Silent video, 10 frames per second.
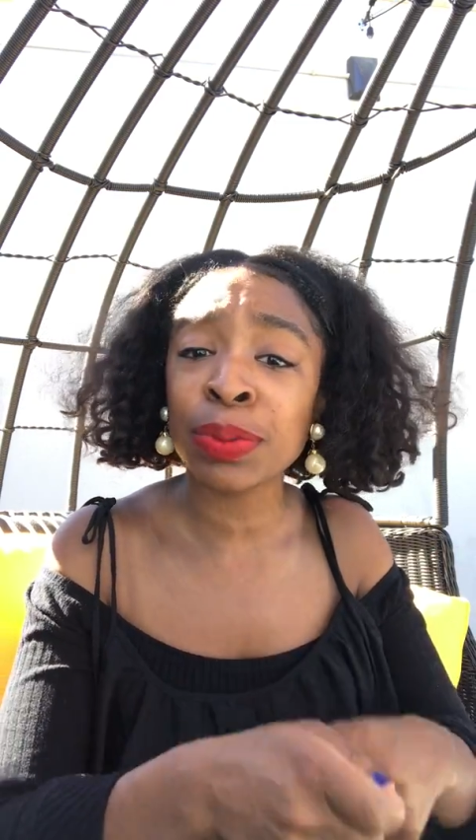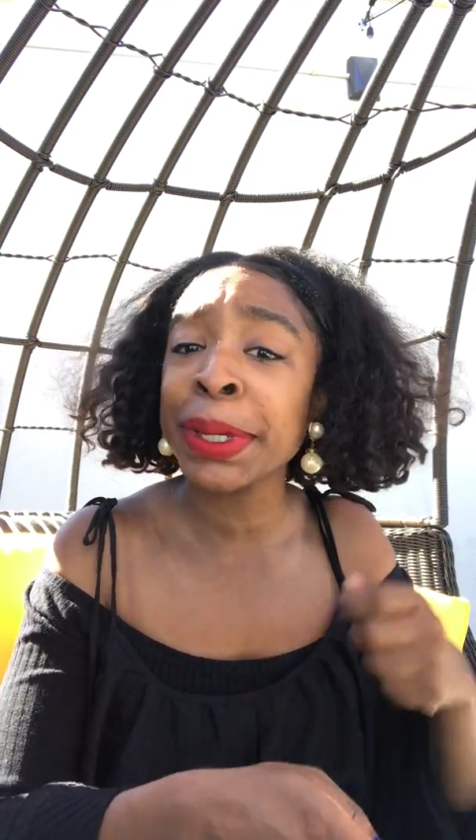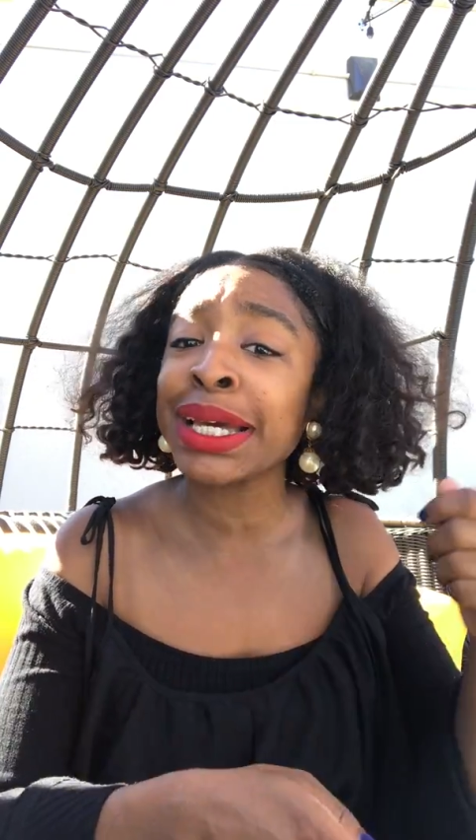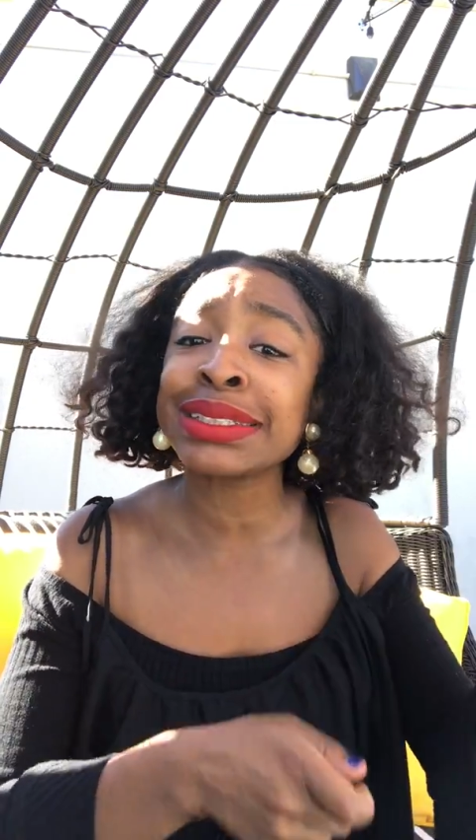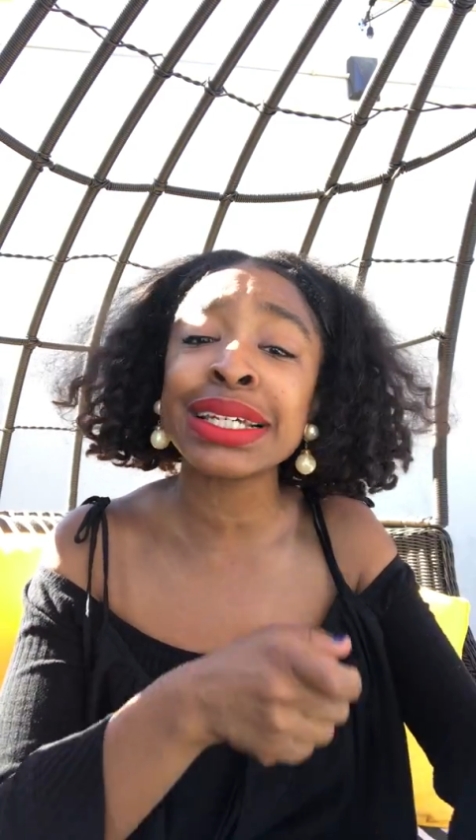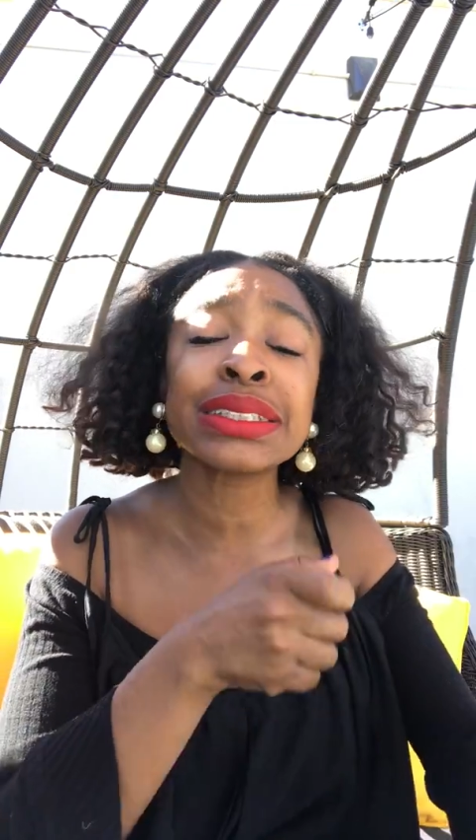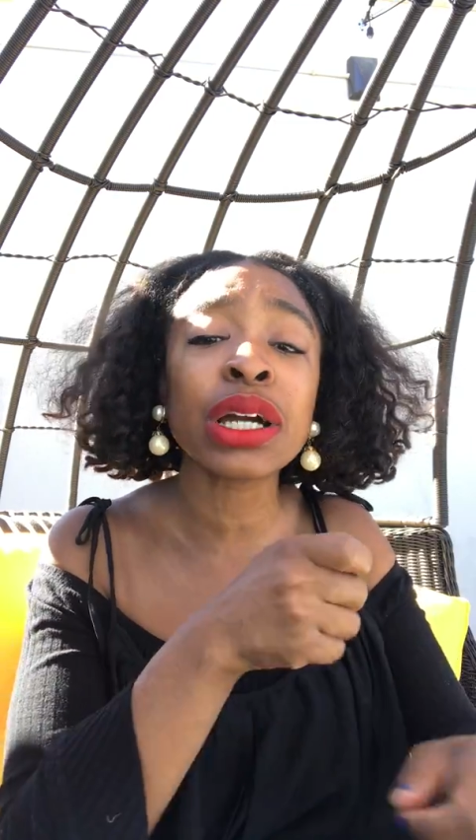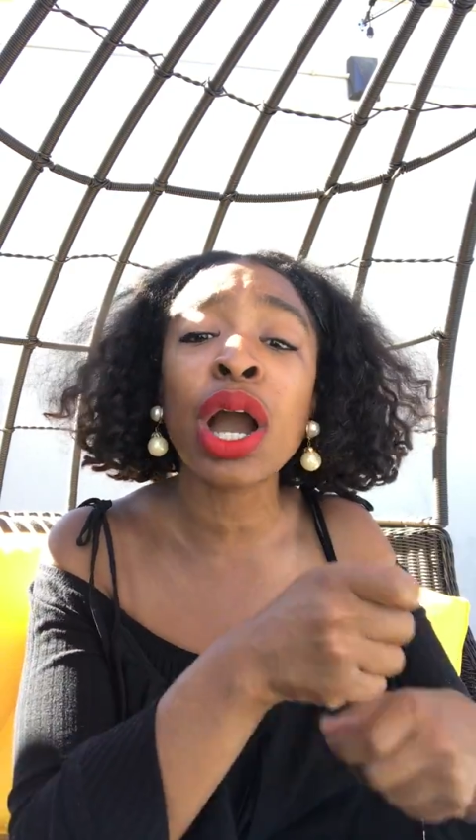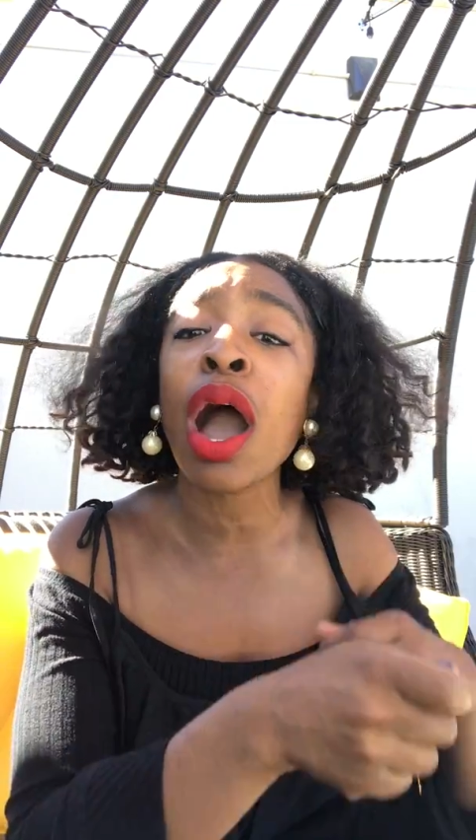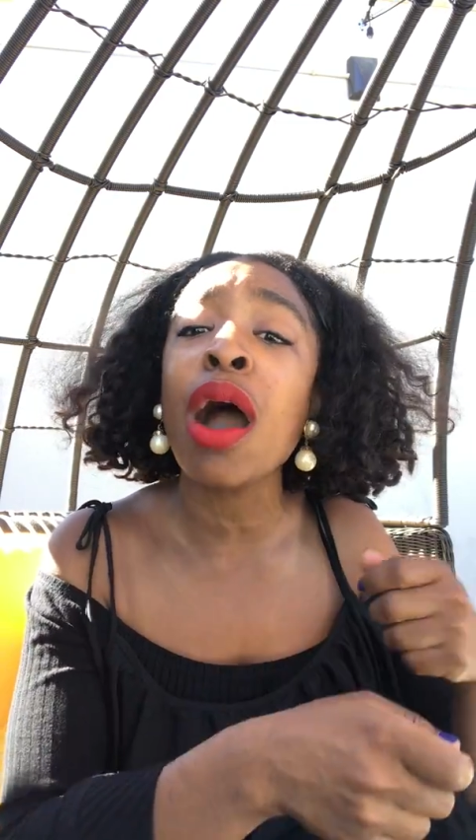because it's
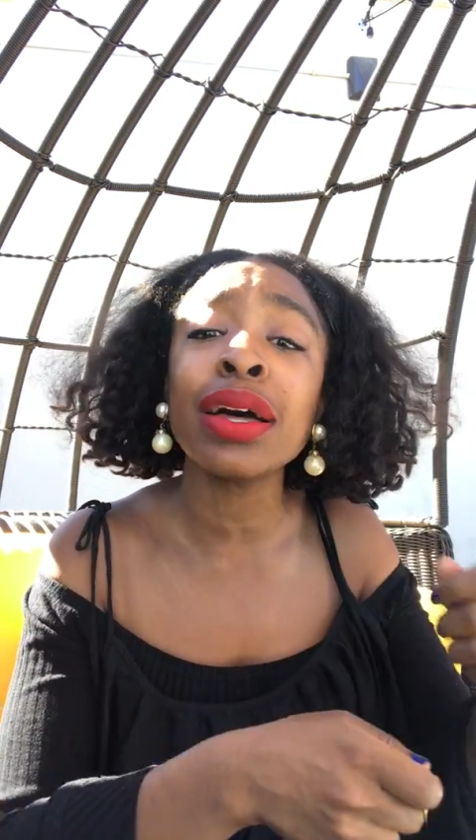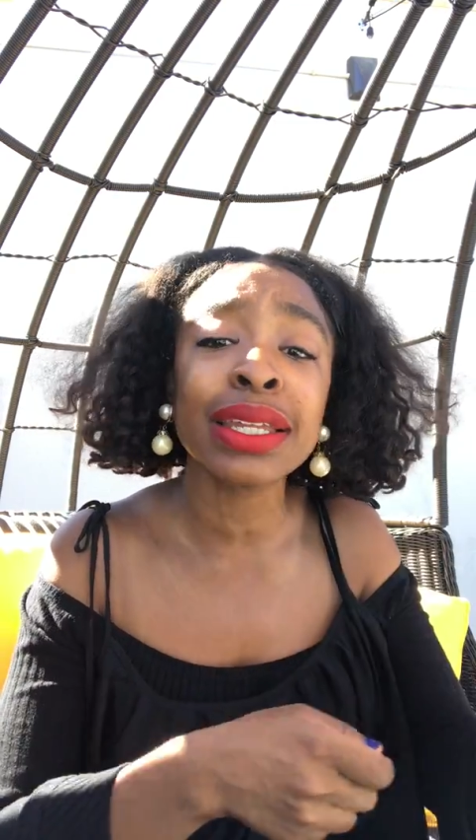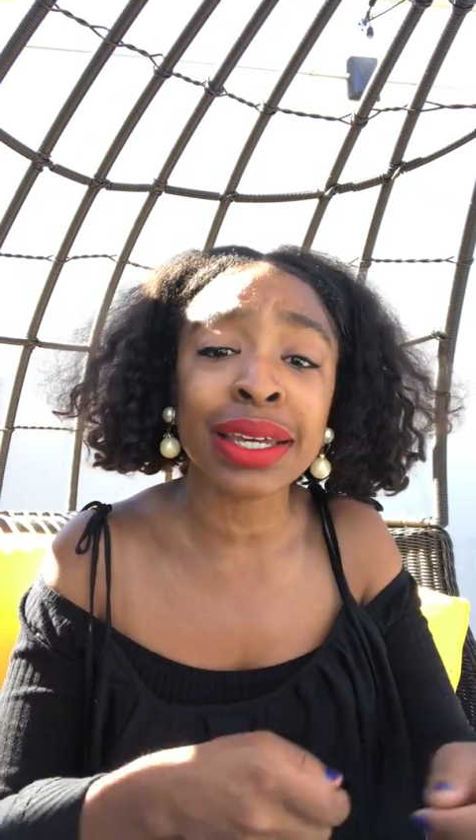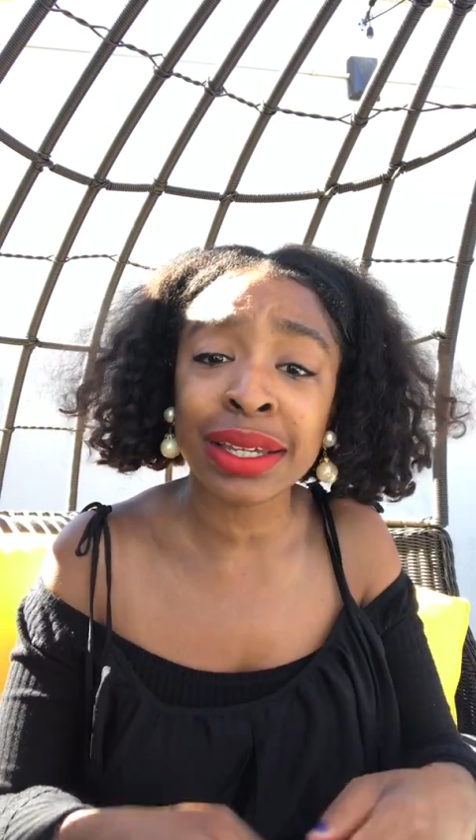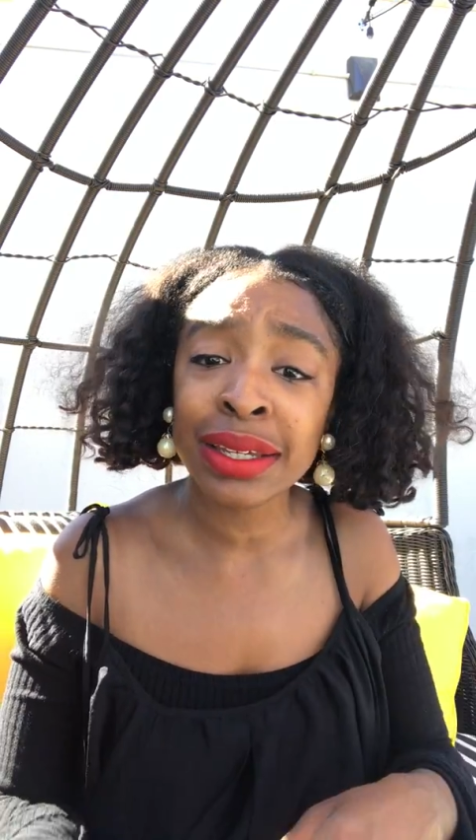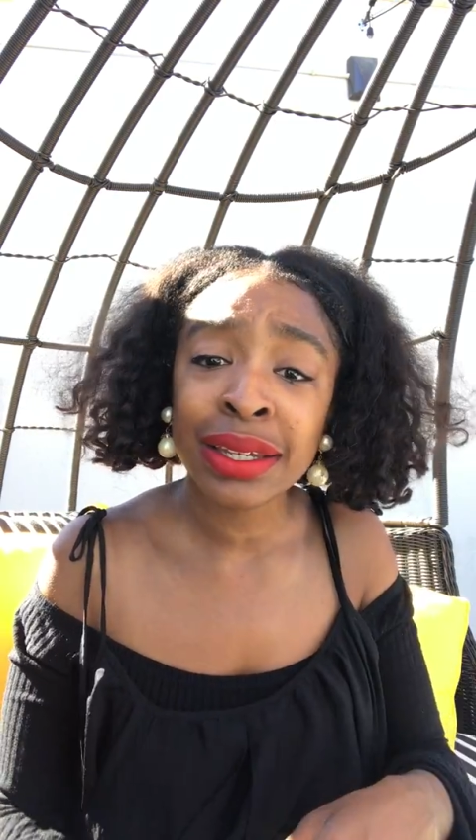a calling.